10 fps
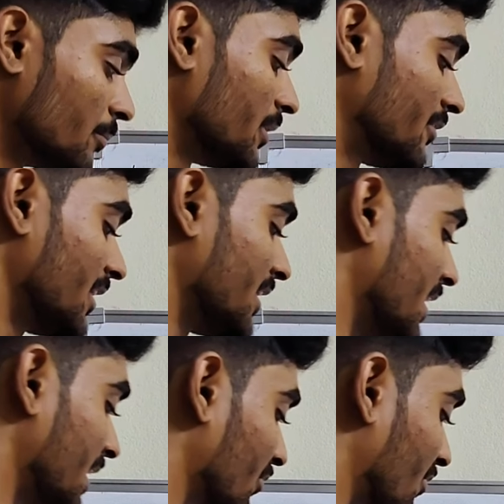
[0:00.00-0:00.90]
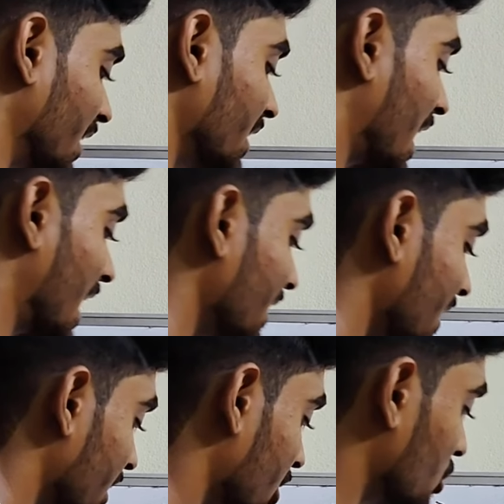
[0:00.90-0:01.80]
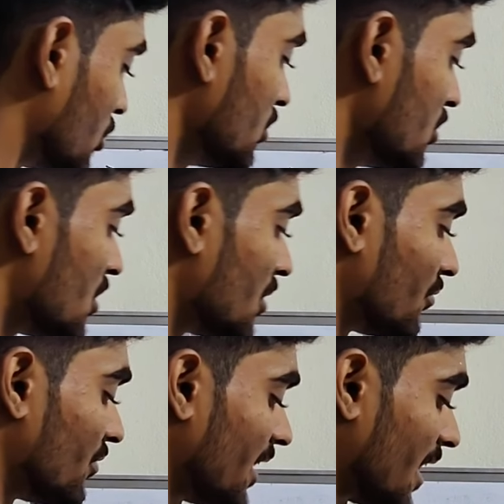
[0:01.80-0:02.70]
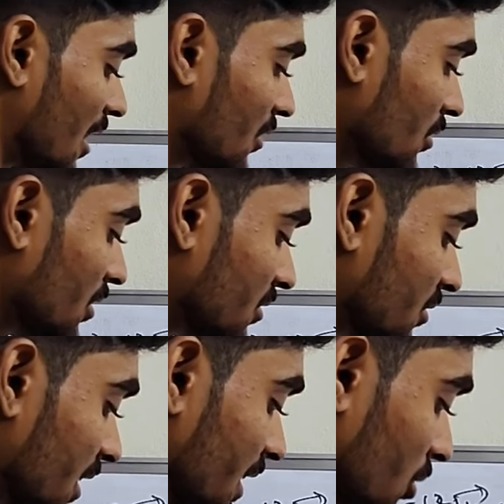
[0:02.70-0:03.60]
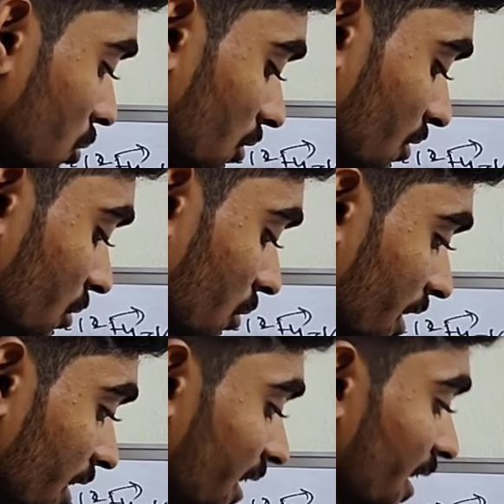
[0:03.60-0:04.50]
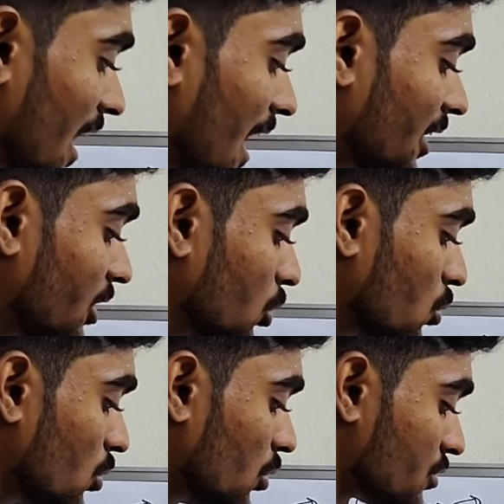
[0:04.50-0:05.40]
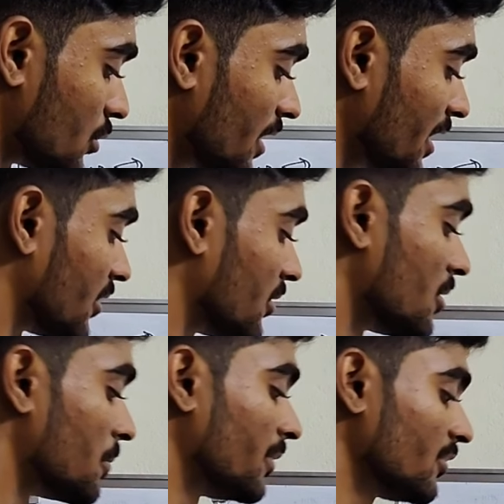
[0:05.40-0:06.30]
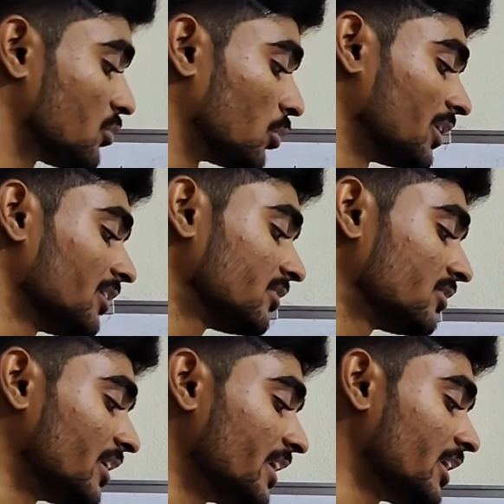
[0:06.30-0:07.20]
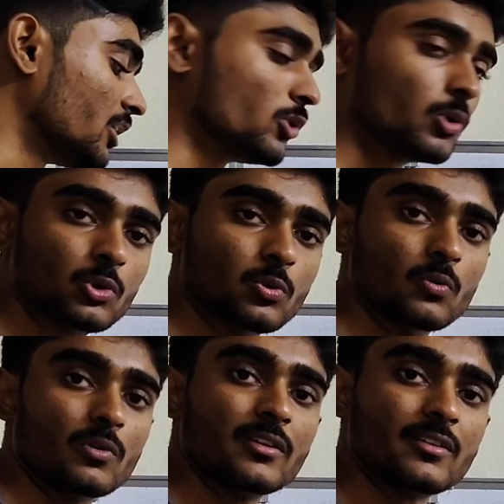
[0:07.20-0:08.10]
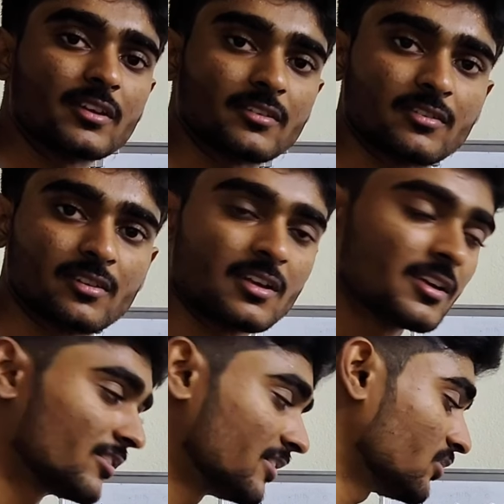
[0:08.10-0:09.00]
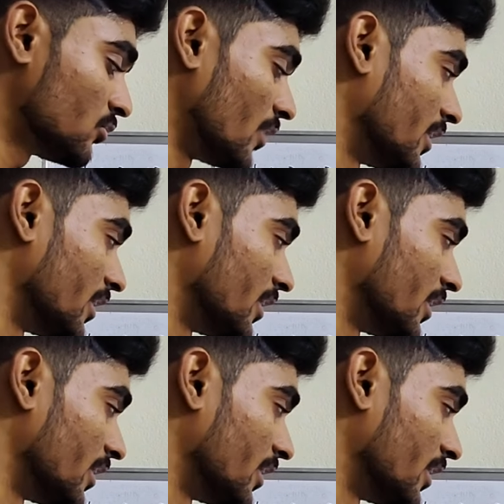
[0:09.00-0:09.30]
Between layer 1 and layer 2, we have 3 nodes over here and 2 nodes over here, means total 3 into 2, 6